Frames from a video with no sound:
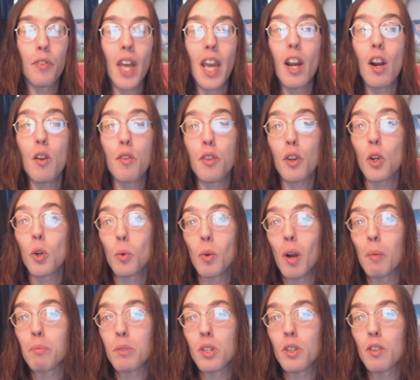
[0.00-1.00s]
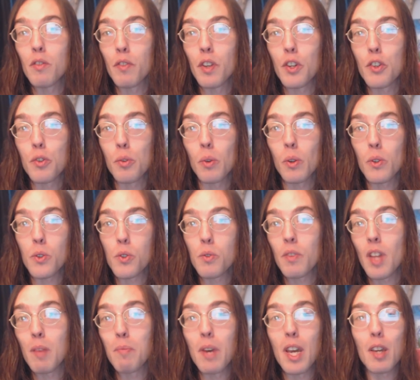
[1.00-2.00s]
They are the corrupt individuals.
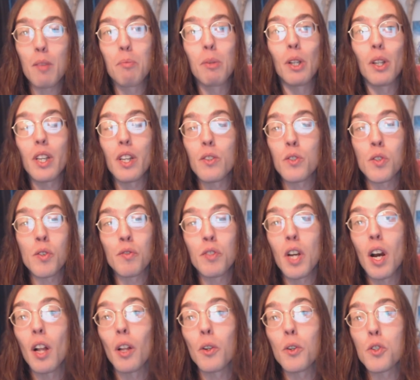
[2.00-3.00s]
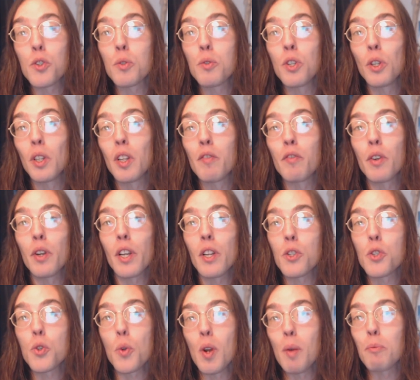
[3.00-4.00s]
They make millions of dollars delivering
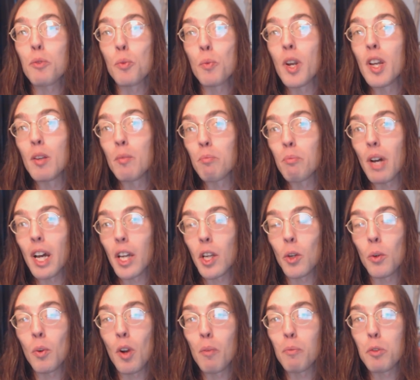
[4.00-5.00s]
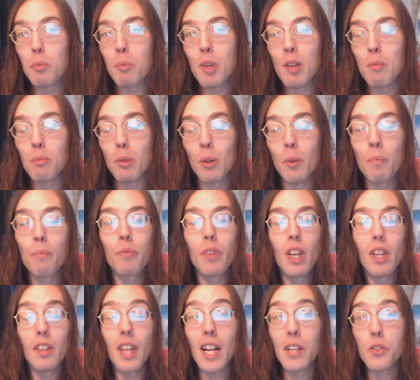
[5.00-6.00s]
a script written by corrupt people.
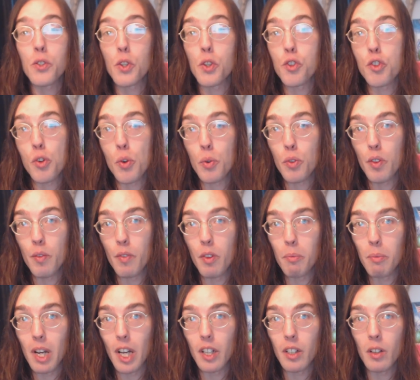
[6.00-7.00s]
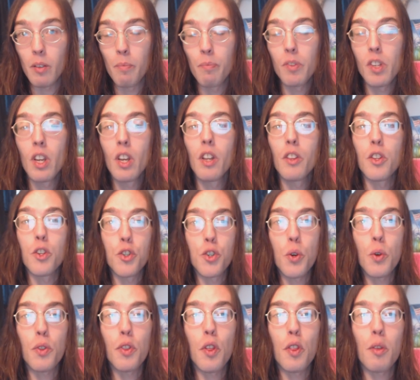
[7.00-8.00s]
That's the truth of the matter. The
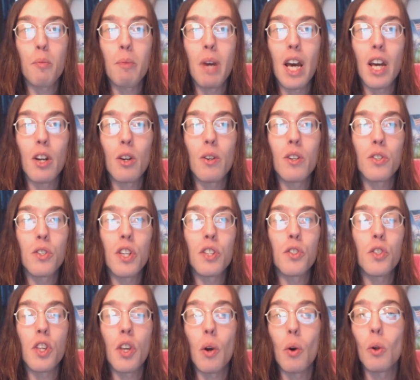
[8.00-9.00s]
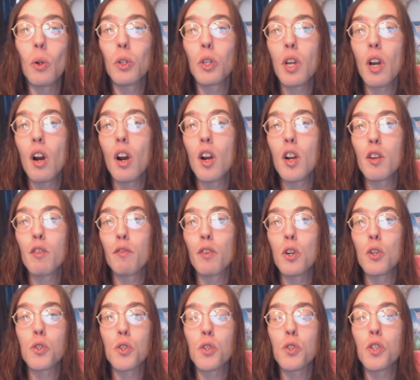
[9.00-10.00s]
truth of the matter is it's the old guard
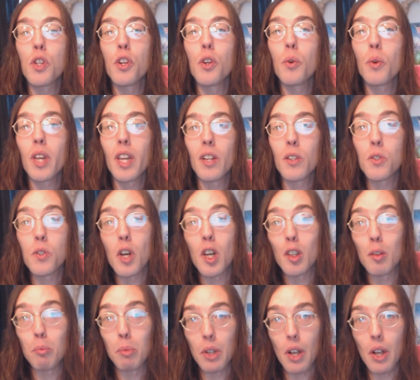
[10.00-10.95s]
versus the new kids on the